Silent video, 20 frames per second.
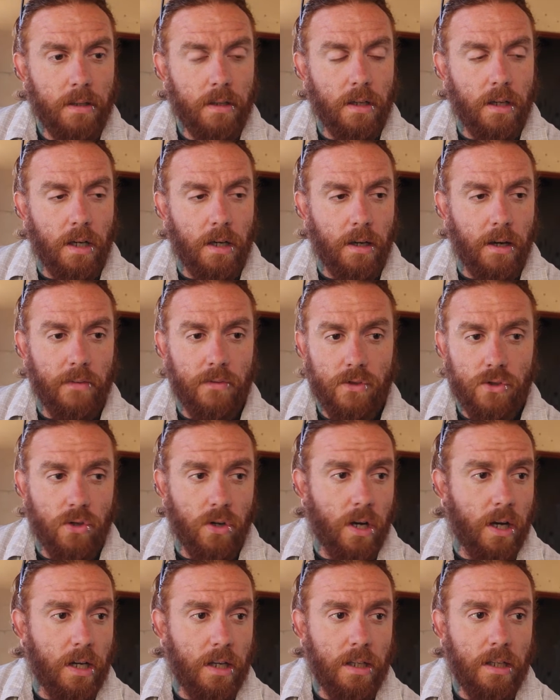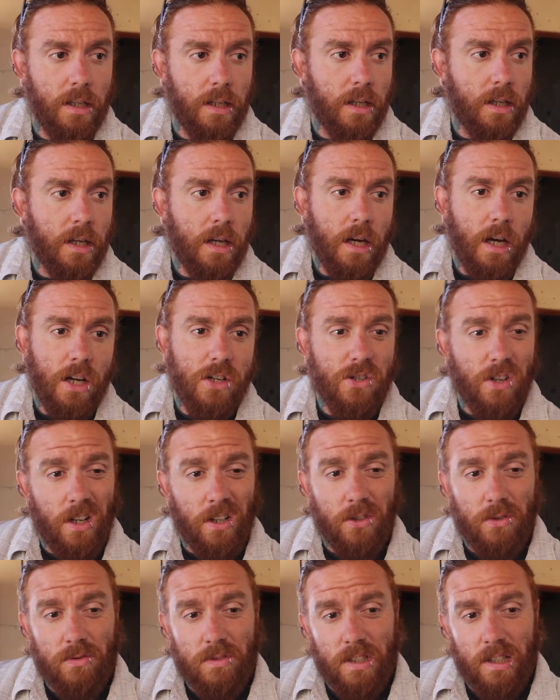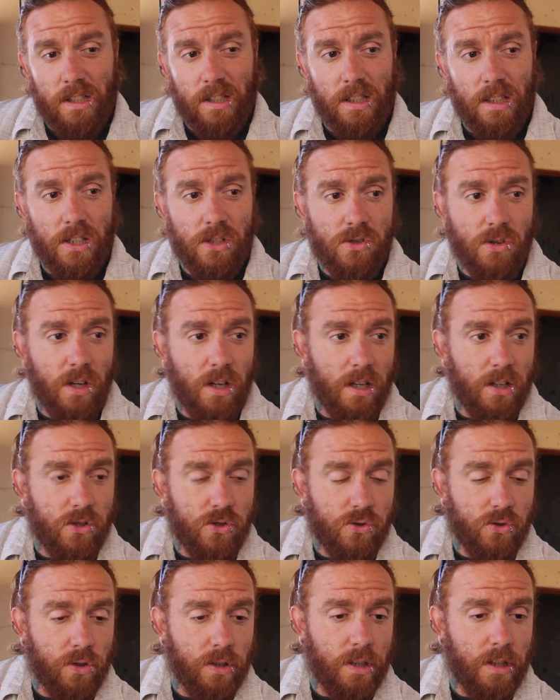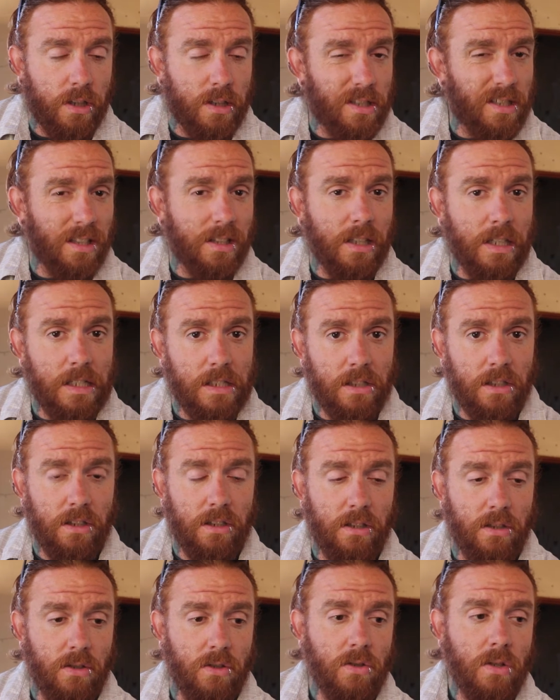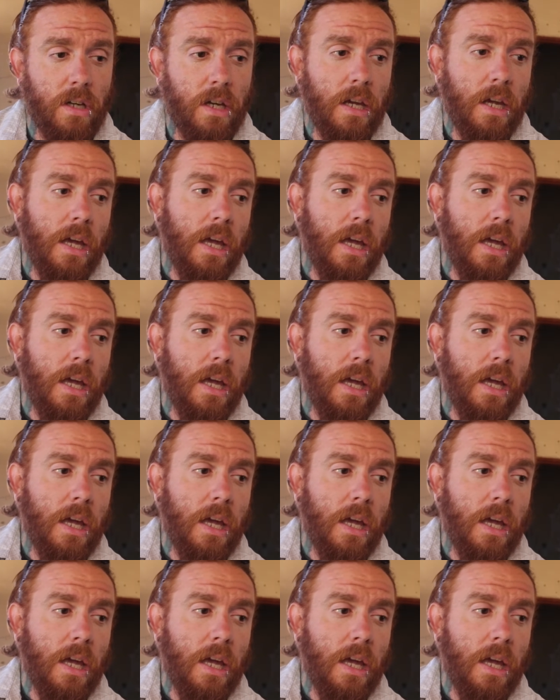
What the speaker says: I tried in New Zealand, I tried in Australia, and it's not that easy to do.